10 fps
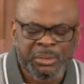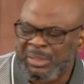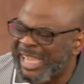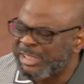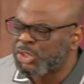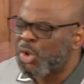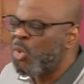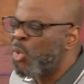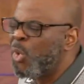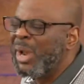get your
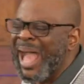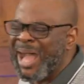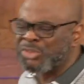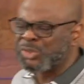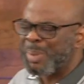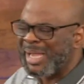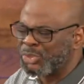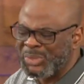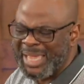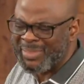whole house back
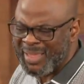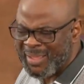together.